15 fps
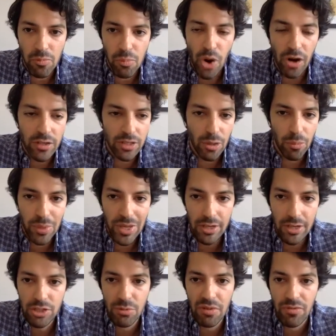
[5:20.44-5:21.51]
partner
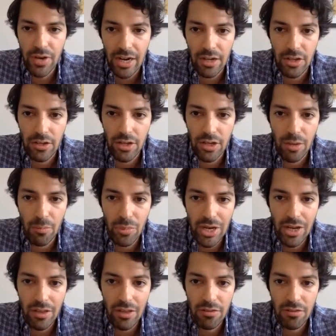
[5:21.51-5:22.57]
pitch with like the
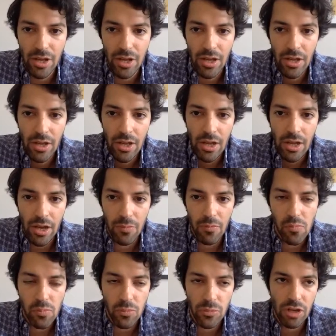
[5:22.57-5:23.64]
companies
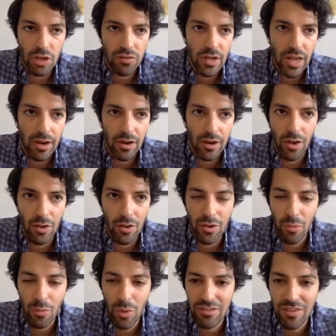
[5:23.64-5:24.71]
just like on
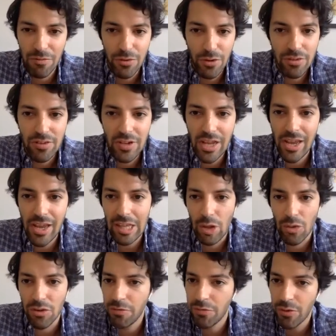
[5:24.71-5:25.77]
the Wednesday first day, and
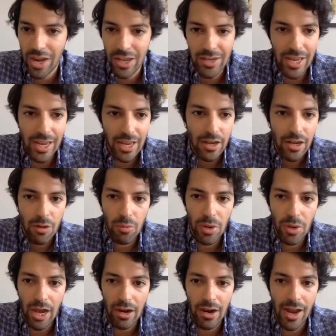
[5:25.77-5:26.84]
on the Friday
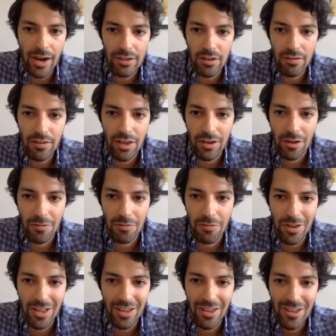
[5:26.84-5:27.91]
we had like this kind of
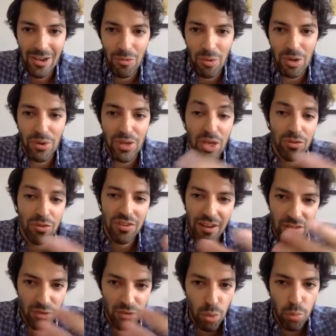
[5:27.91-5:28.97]
we used
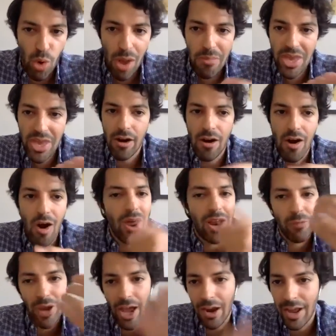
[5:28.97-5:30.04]
like Zoom webinar,
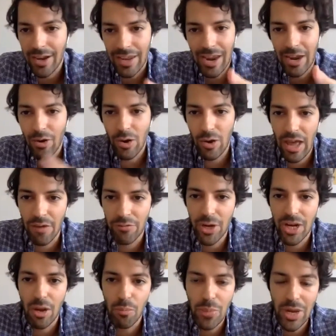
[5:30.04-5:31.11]
and we had like
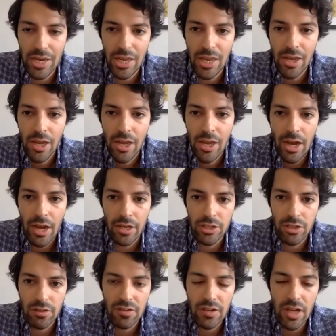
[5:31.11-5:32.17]
every company
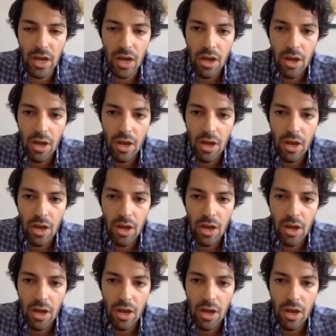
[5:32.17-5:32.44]
just